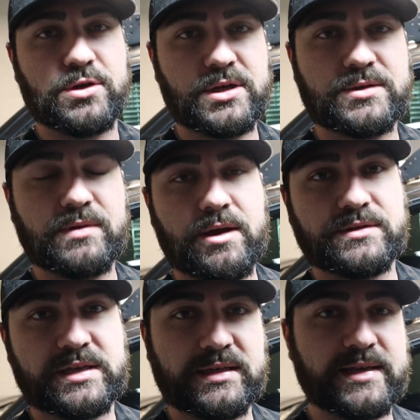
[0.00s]
or just when I
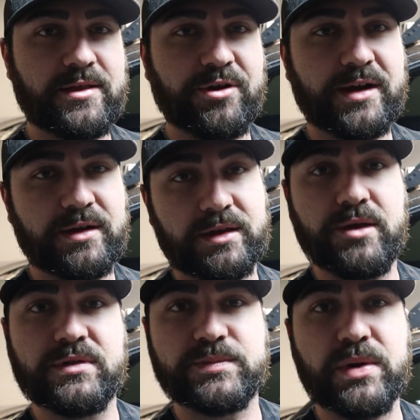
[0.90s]
was decelerating,
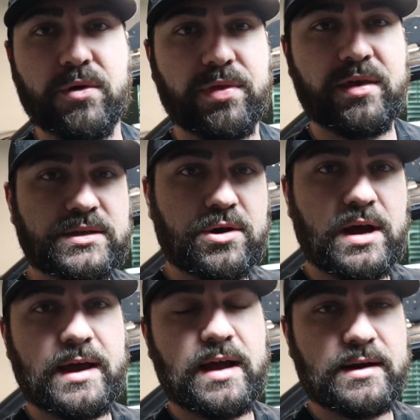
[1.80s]
it was both.
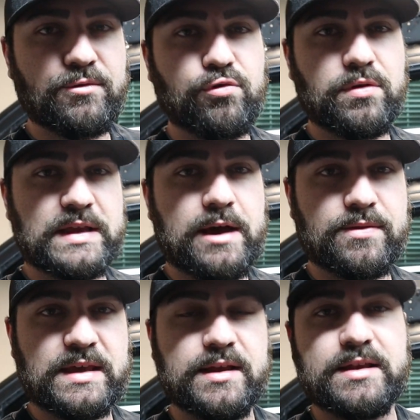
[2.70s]
So I kind of ruled
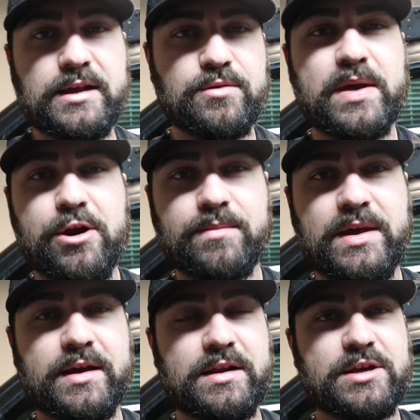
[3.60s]
out the needle bearing
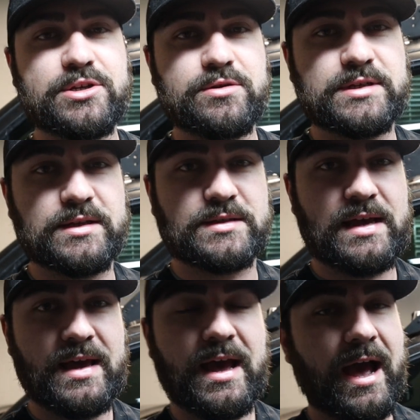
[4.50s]
being an issue
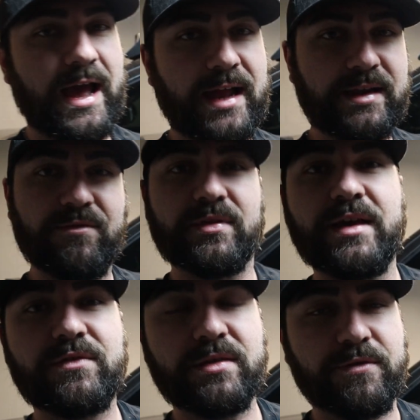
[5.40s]
since I hadn't even
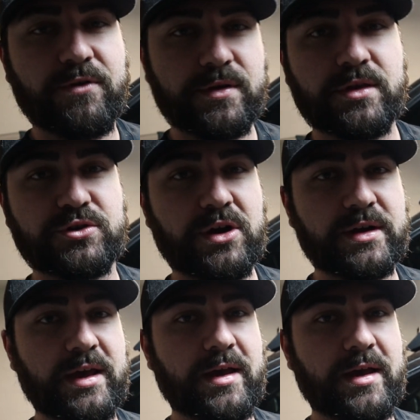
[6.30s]
lifted the front of the truck